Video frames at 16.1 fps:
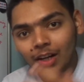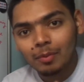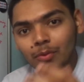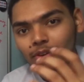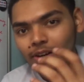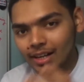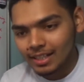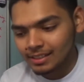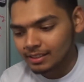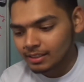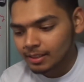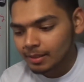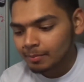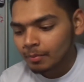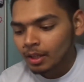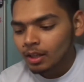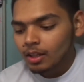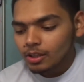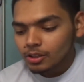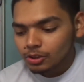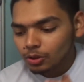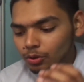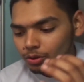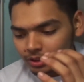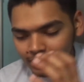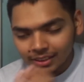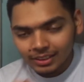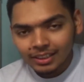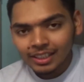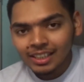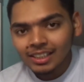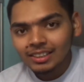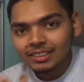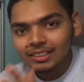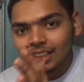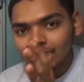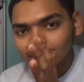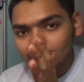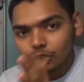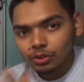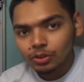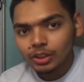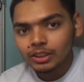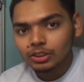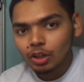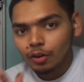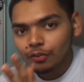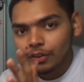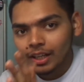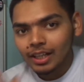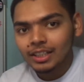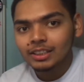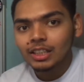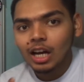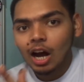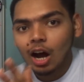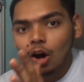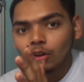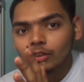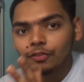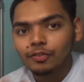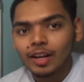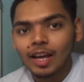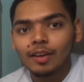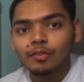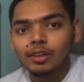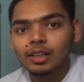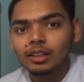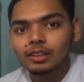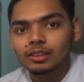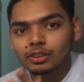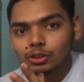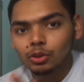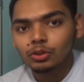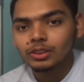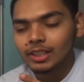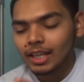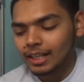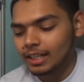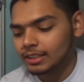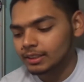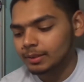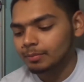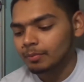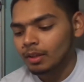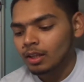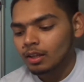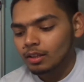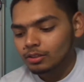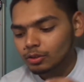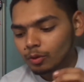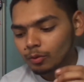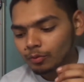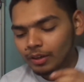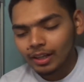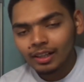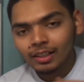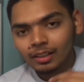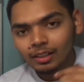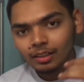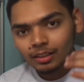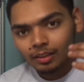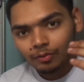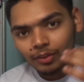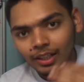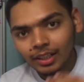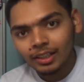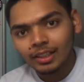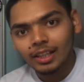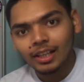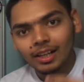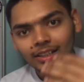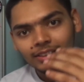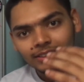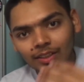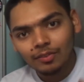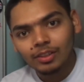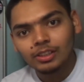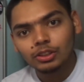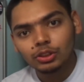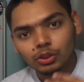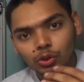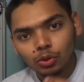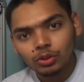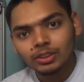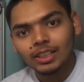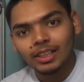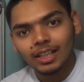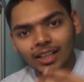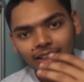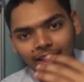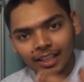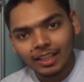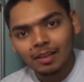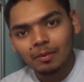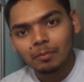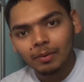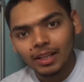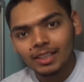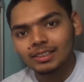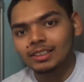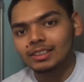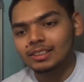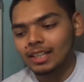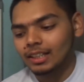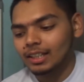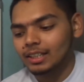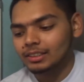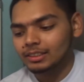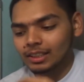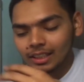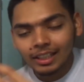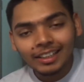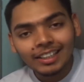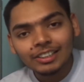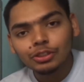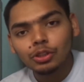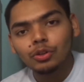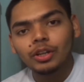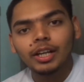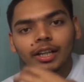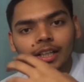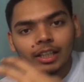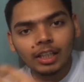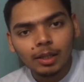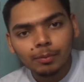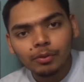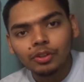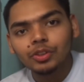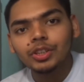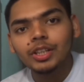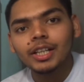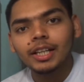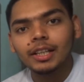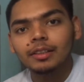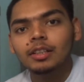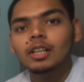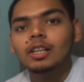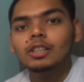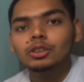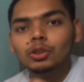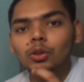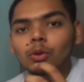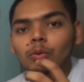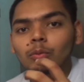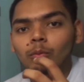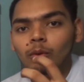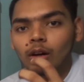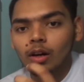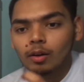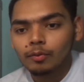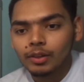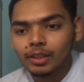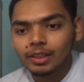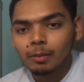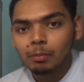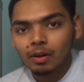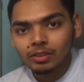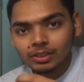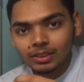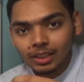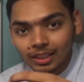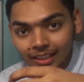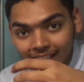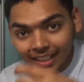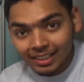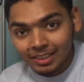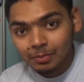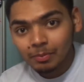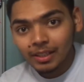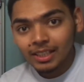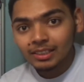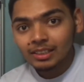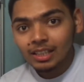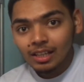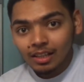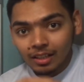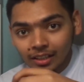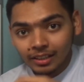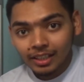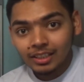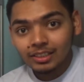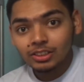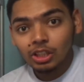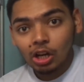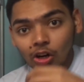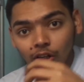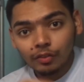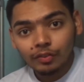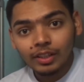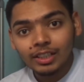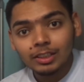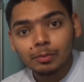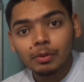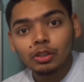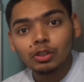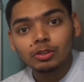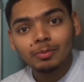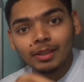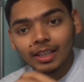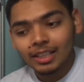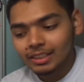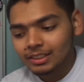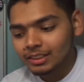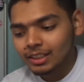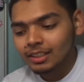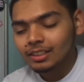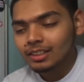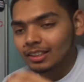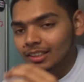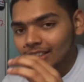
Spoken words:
come to rest. So this is the storage of energy, how the flywheel stores the energy. So when there are several strokes that are taking place inside the engine, it is rotating, keep on rotating. So when the power stroke takes place, there is a lot of energy produced by the engine,